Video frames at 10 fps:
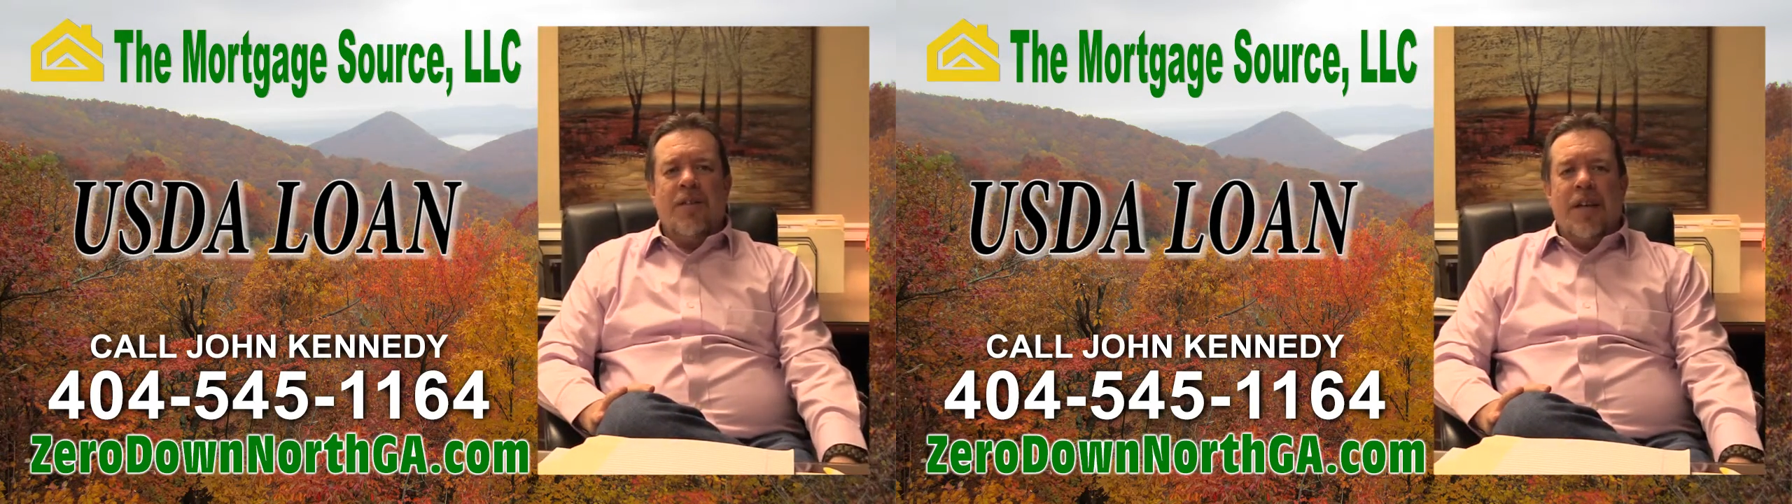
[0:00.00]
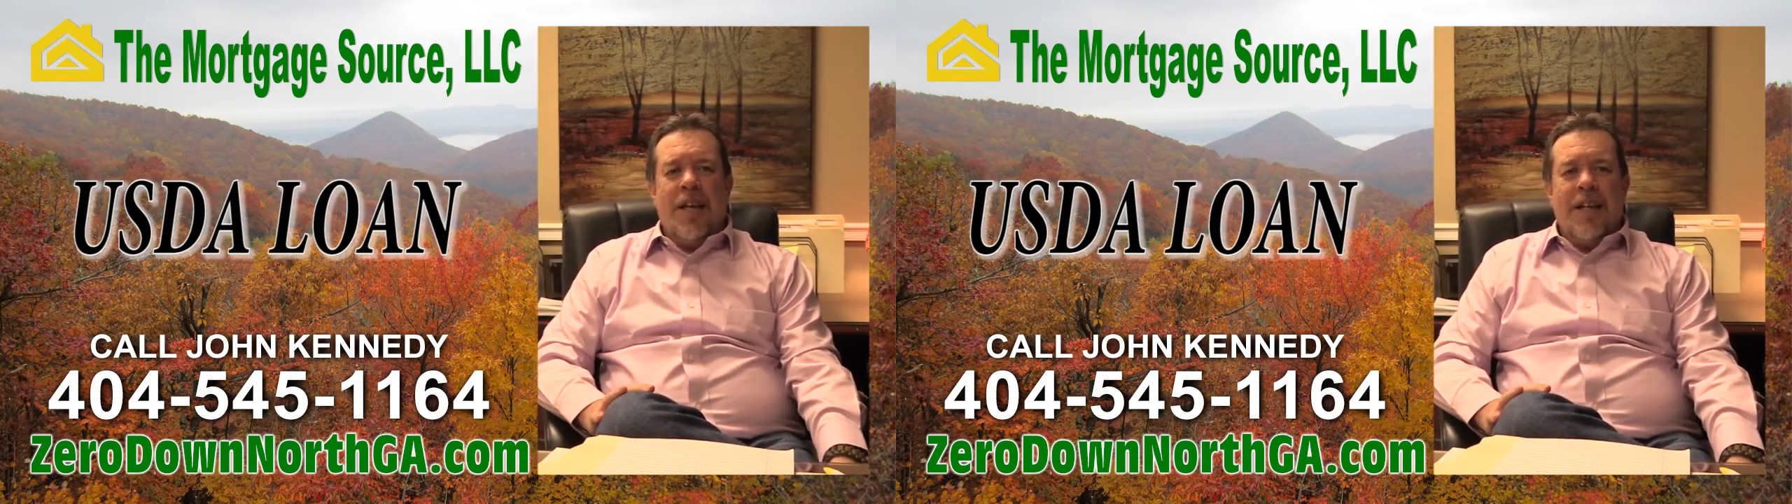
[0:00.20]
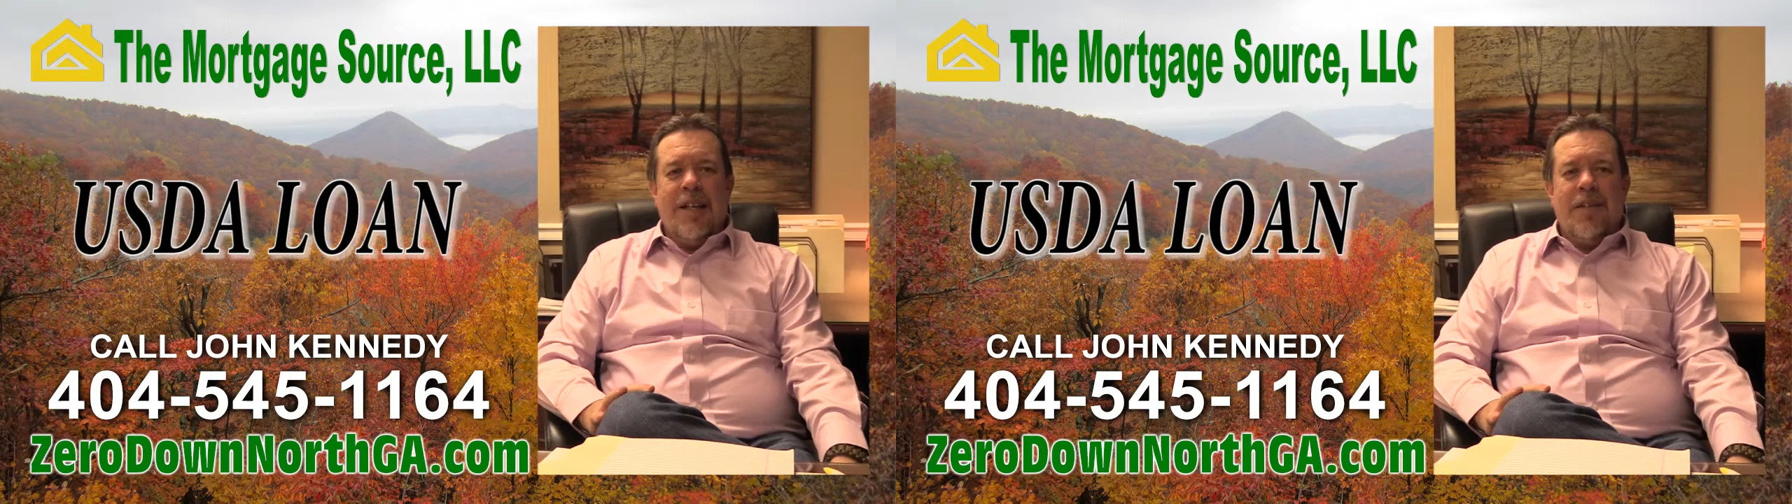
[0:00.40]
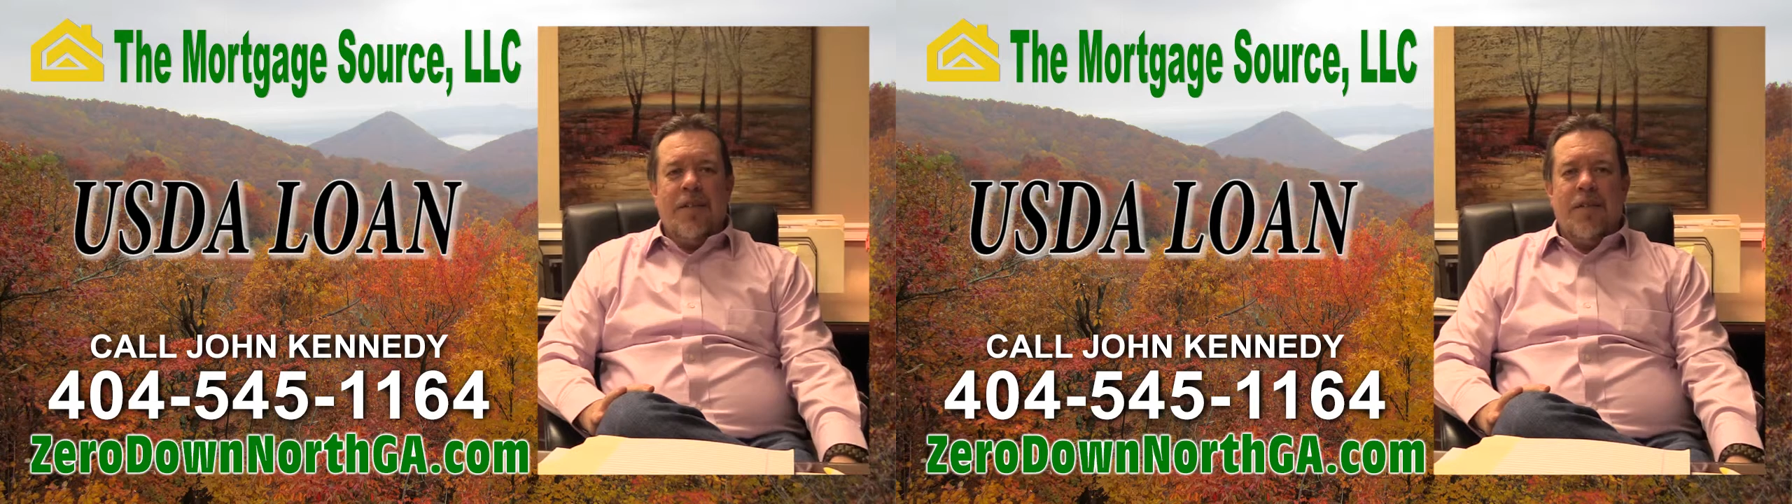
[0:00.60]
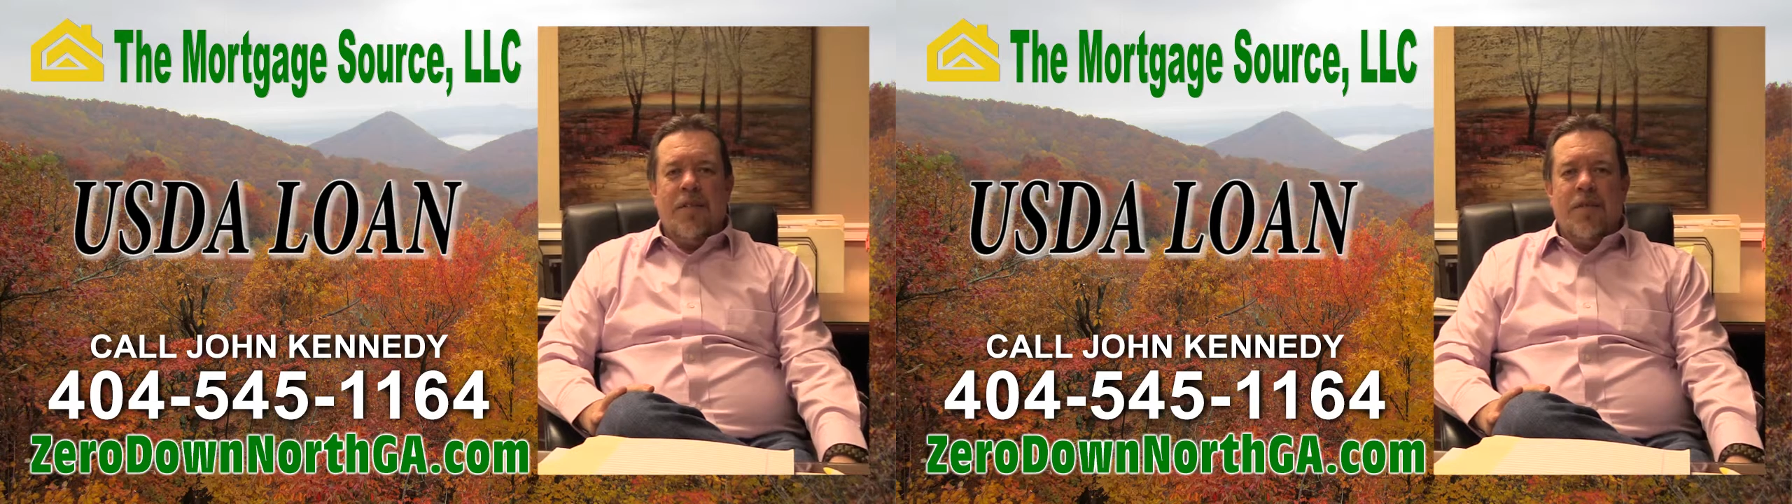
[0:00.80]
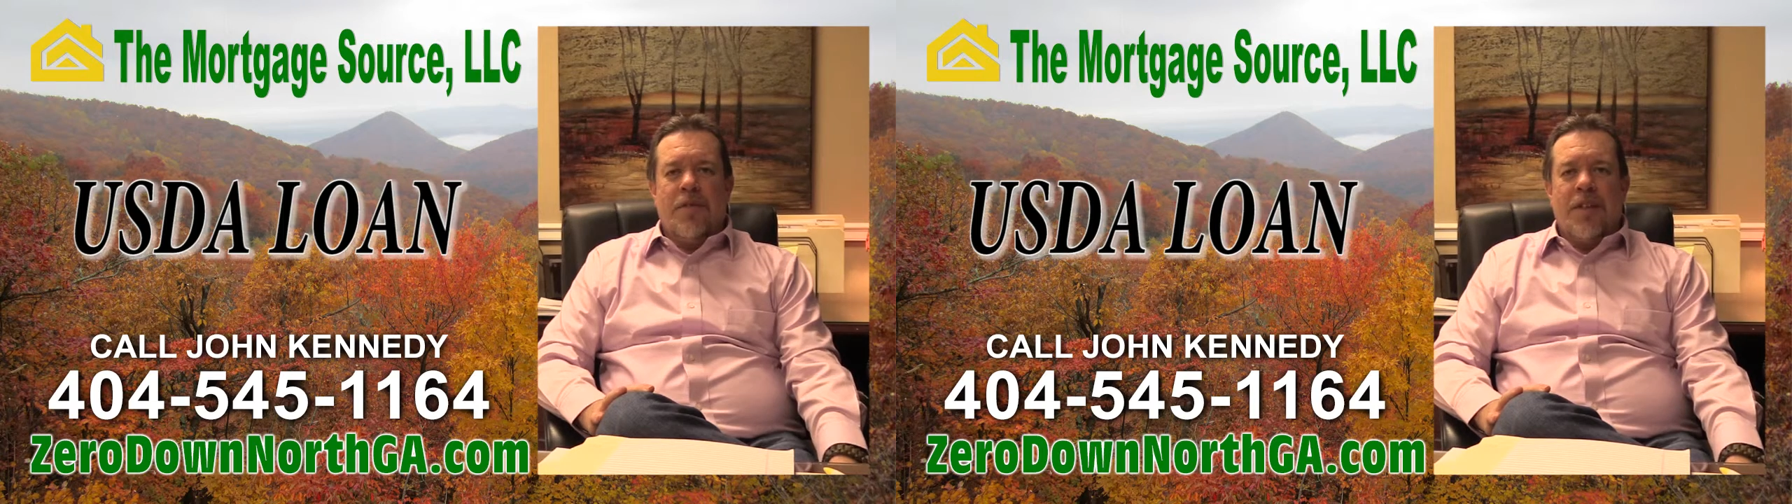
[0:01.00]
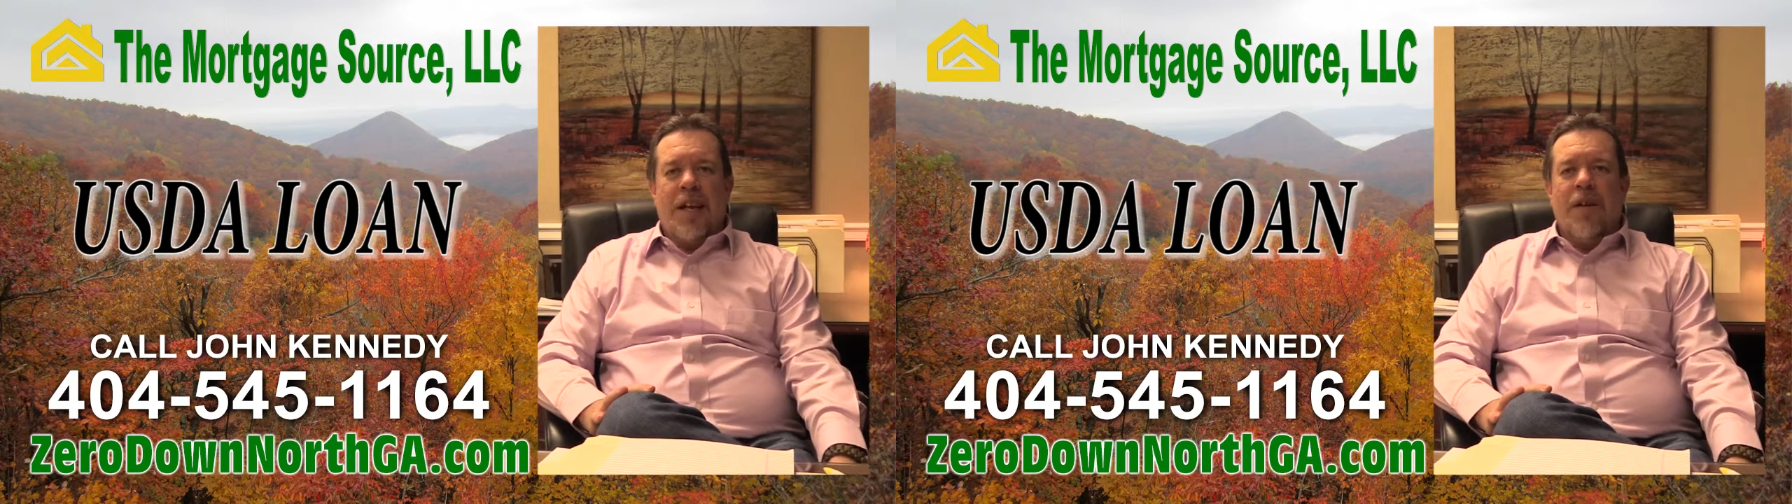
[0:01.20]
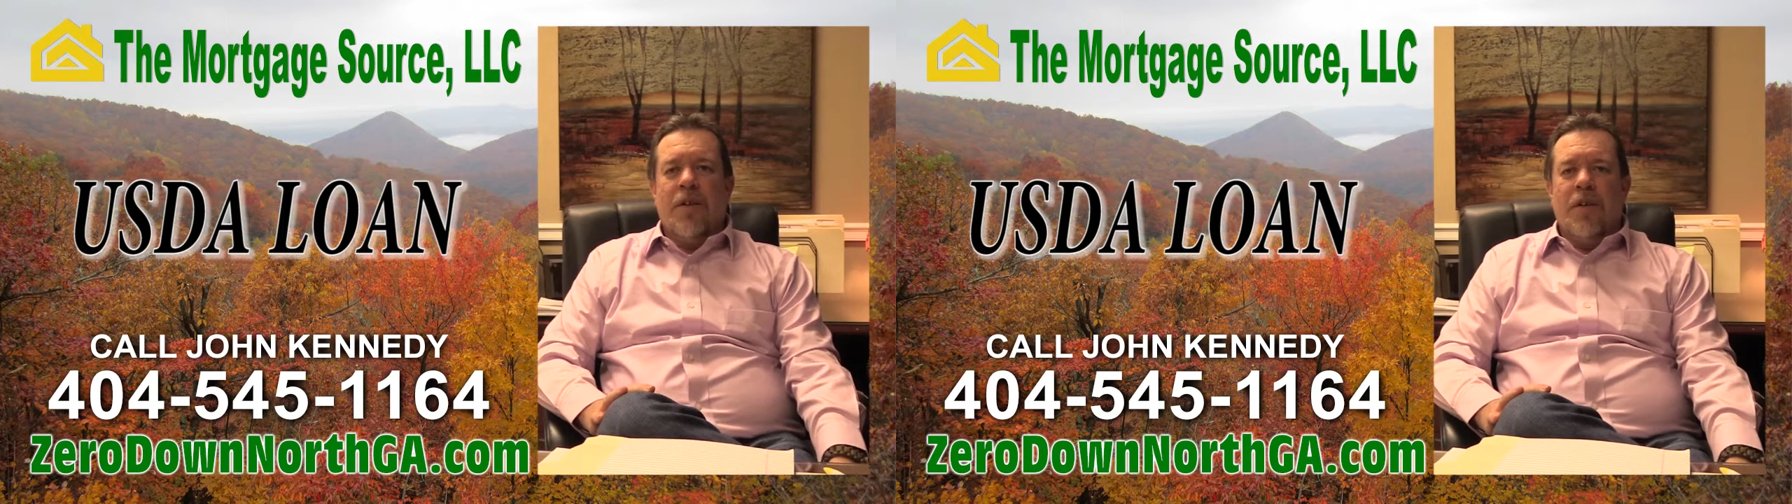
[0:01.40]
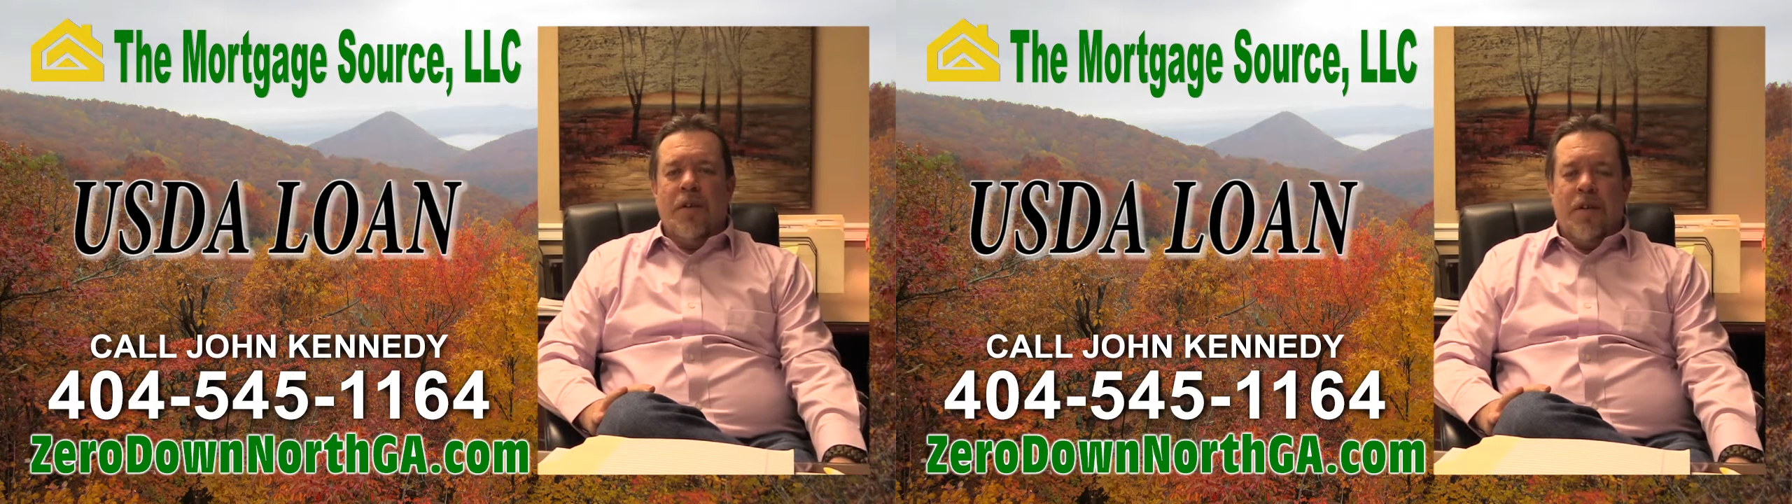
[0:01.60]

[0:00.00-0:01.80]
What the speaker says: is the standard